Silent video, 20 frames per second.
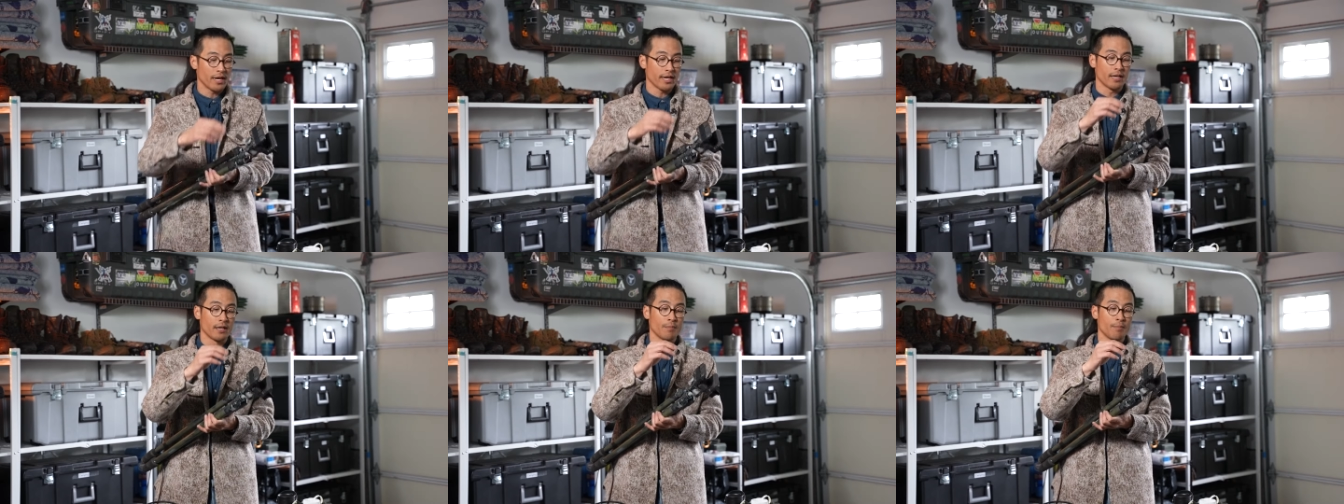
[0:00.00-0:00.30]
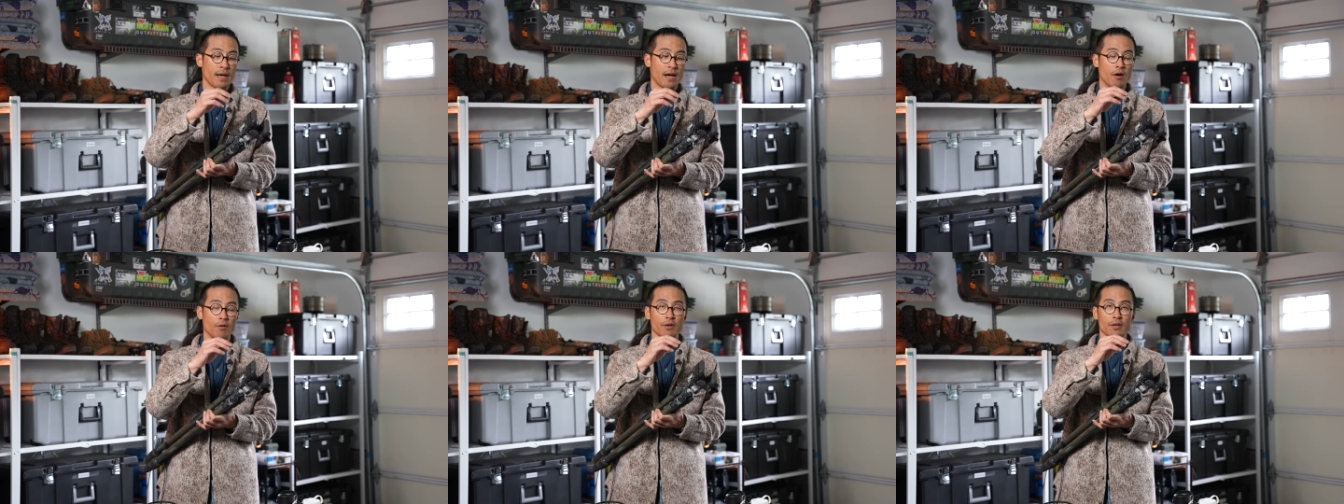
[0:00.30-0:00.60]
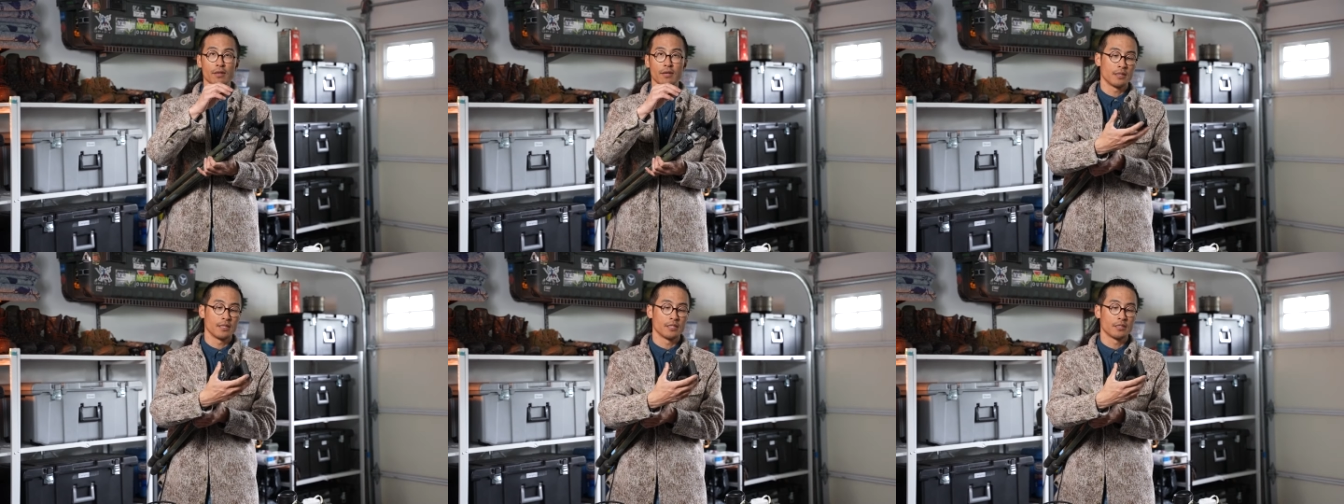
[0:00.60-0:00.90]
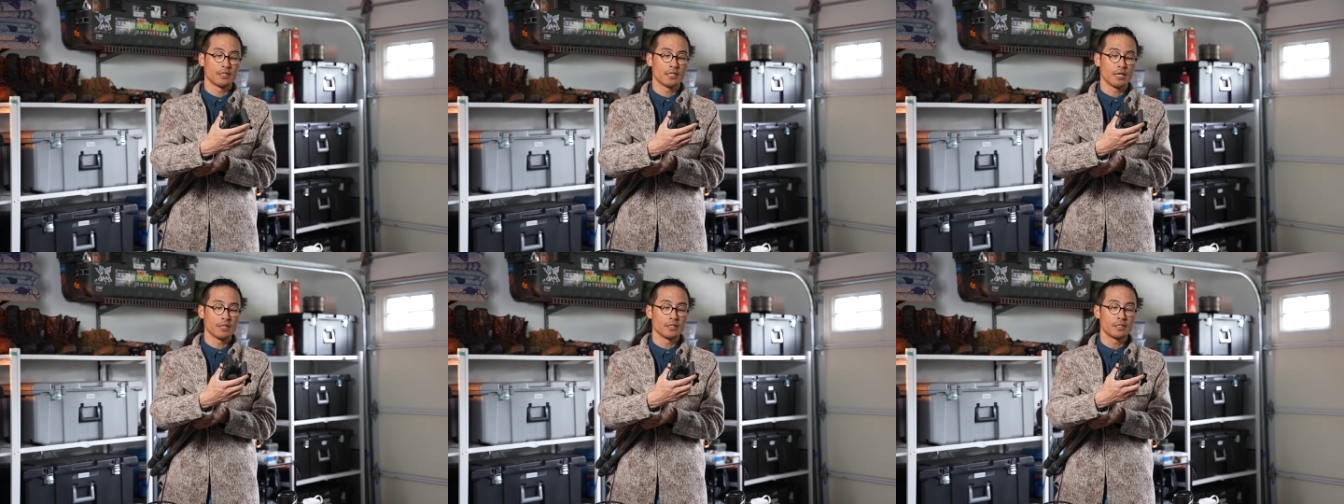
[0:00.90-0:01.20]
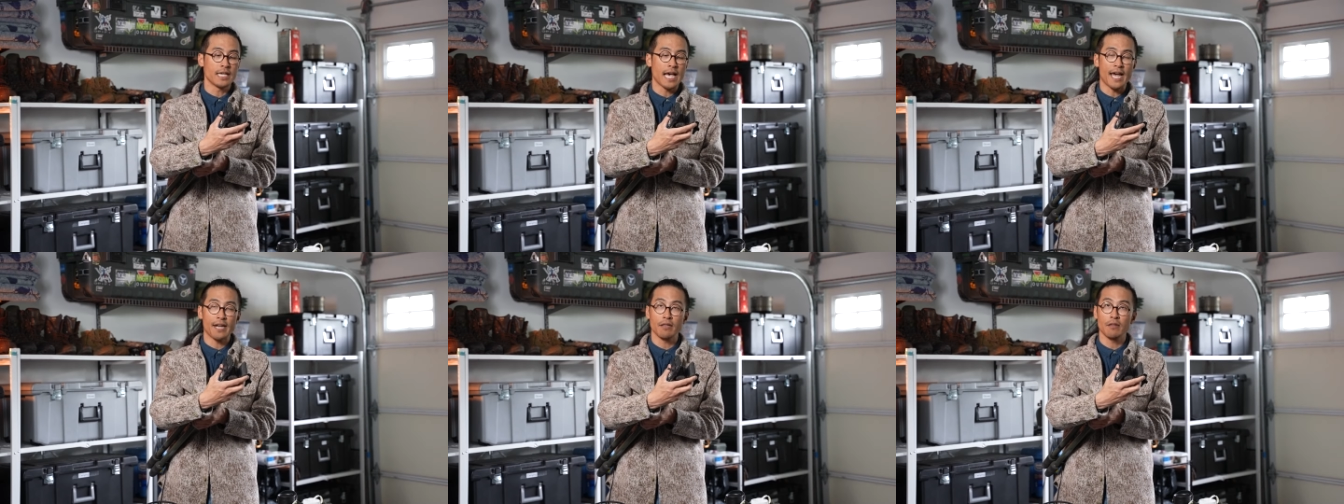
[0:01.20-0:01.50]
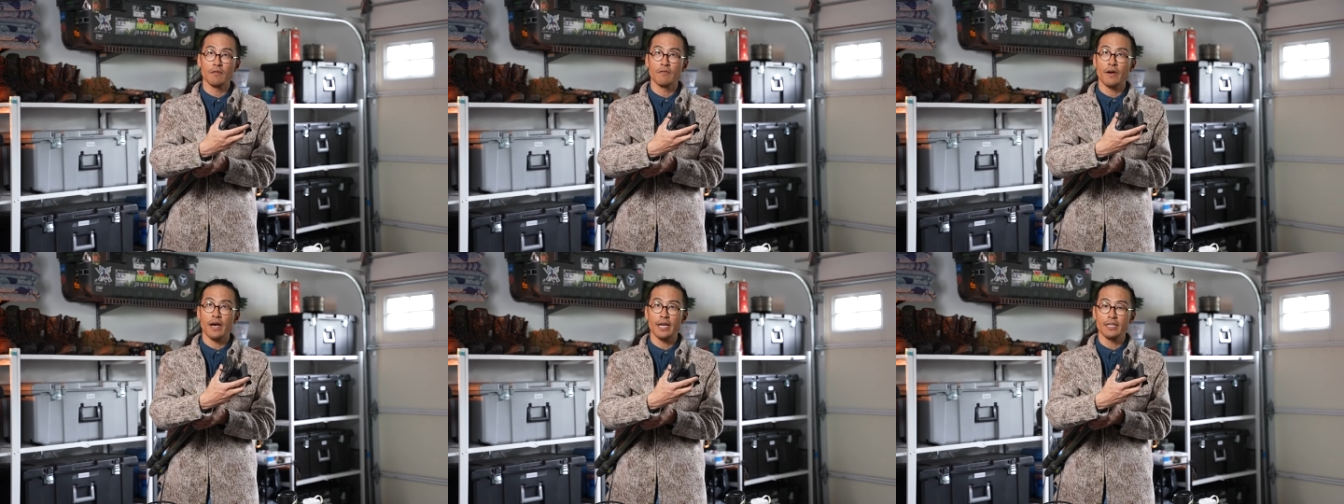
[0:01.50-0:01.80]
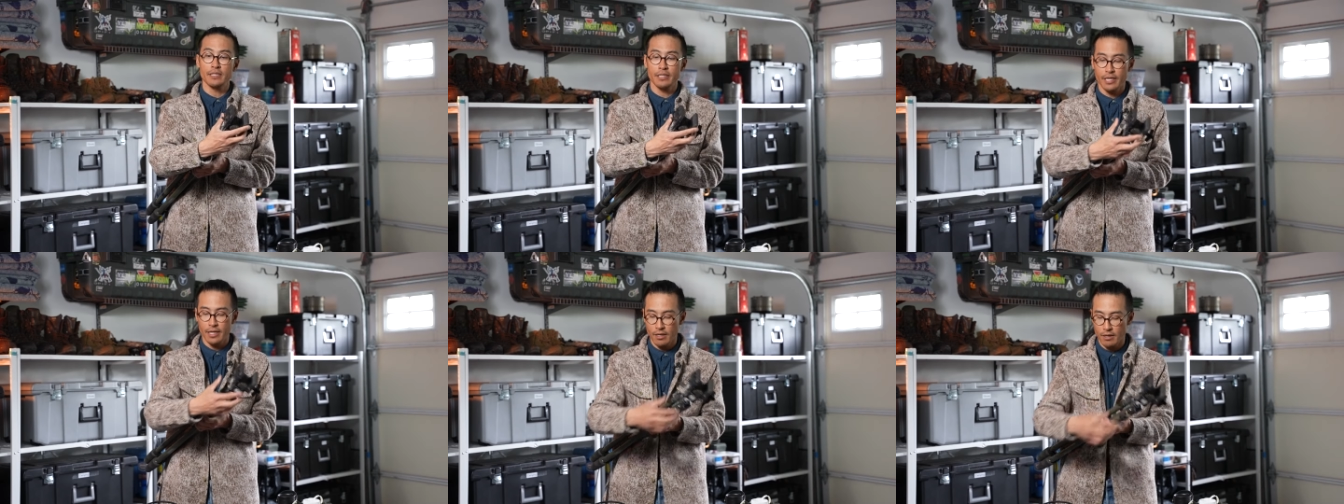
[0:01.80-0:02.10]
I can mount this gun saddle
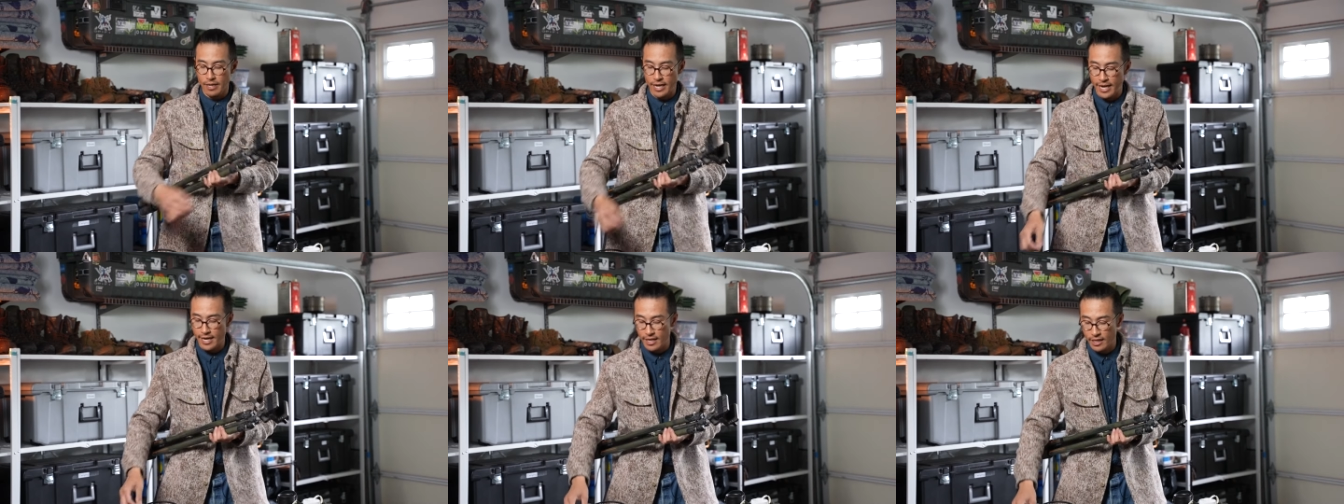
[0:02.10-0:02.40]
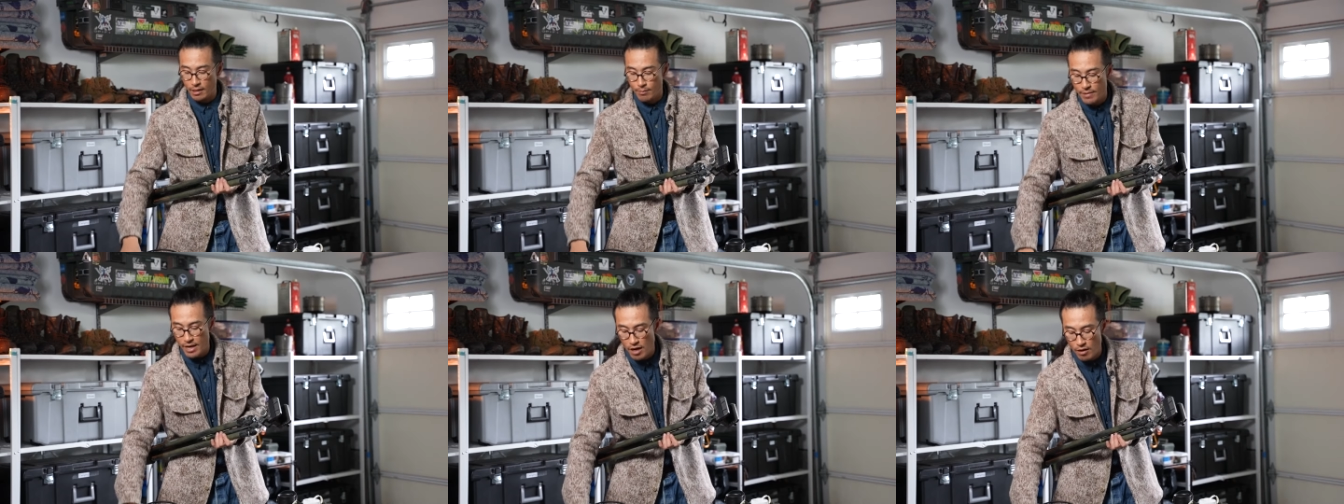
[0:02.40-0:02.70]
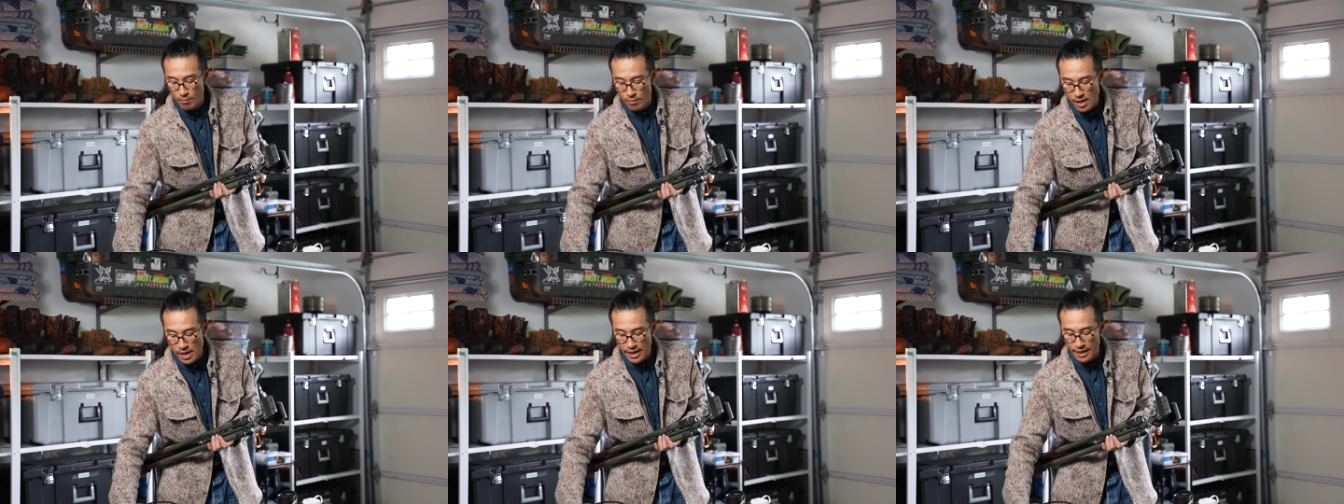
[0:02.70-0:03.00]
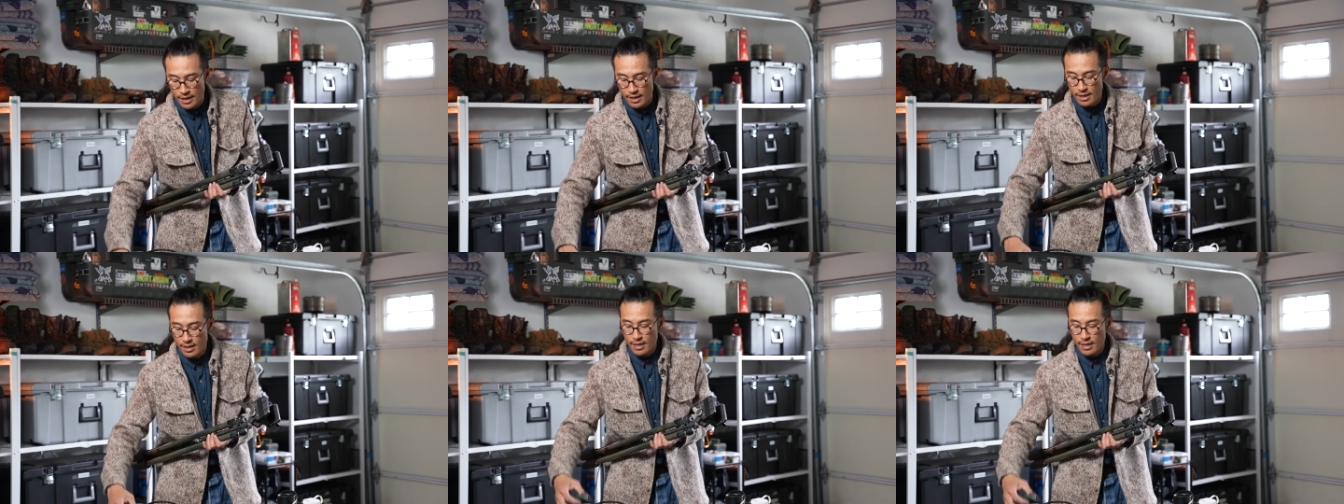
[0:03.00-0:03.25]
vise here, and I can mount my